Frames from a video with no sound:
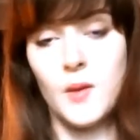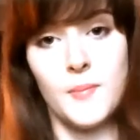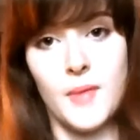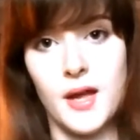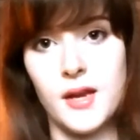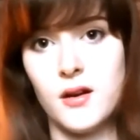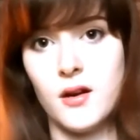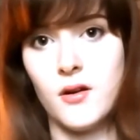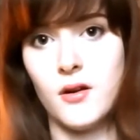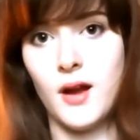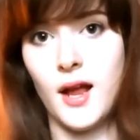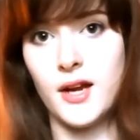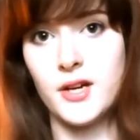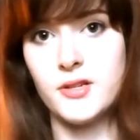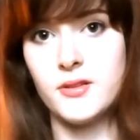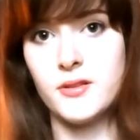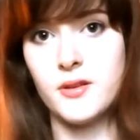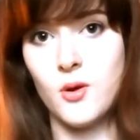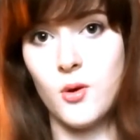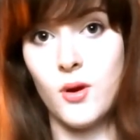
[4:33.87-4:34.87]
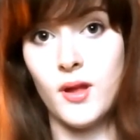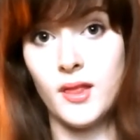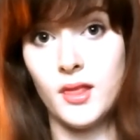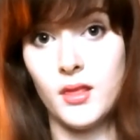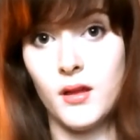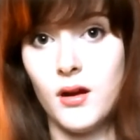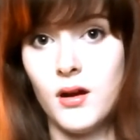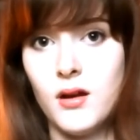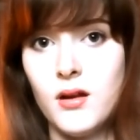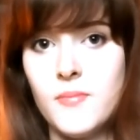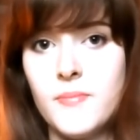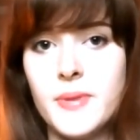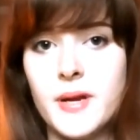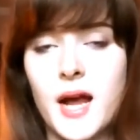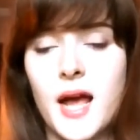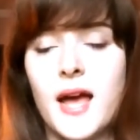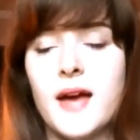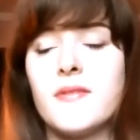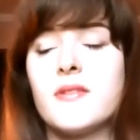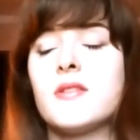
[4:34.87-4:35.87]
Mine are actually quite long, but
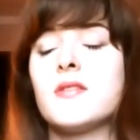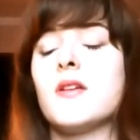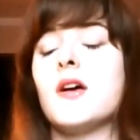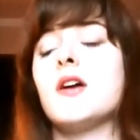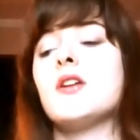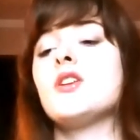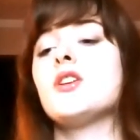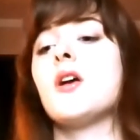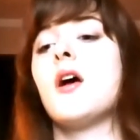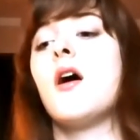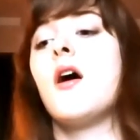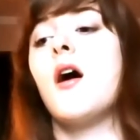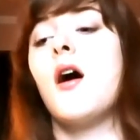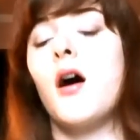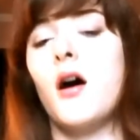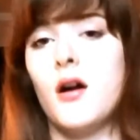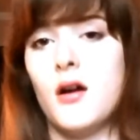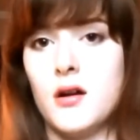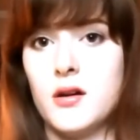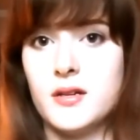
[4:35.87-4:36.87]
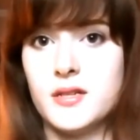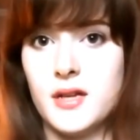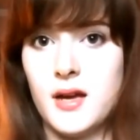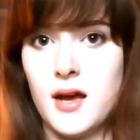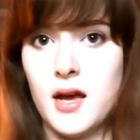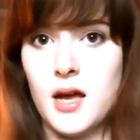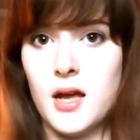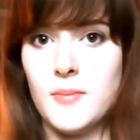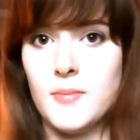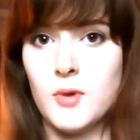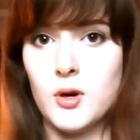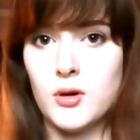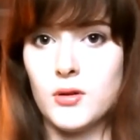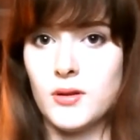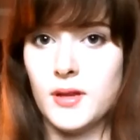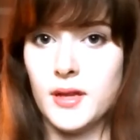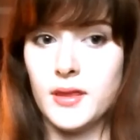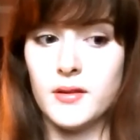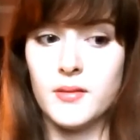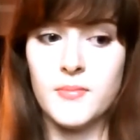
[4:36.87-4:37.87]
I have such a hard time
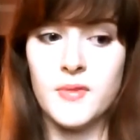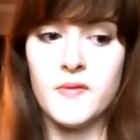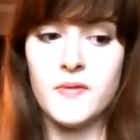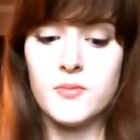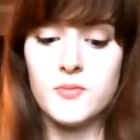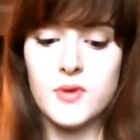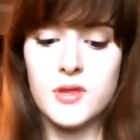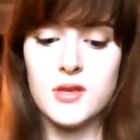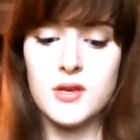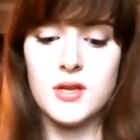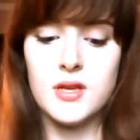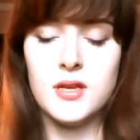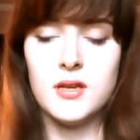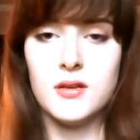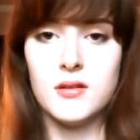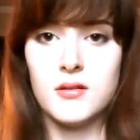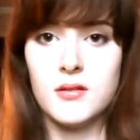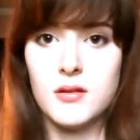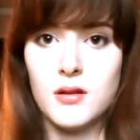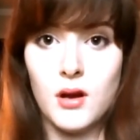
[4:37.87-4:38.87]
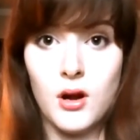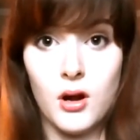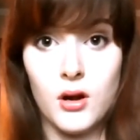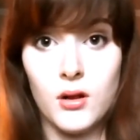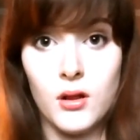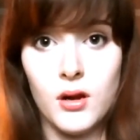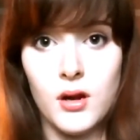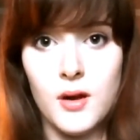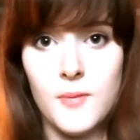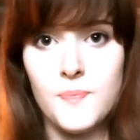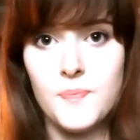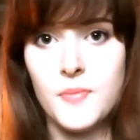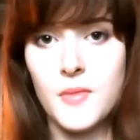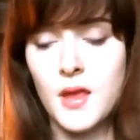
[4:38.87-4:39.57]
curling them, even with a heated curler.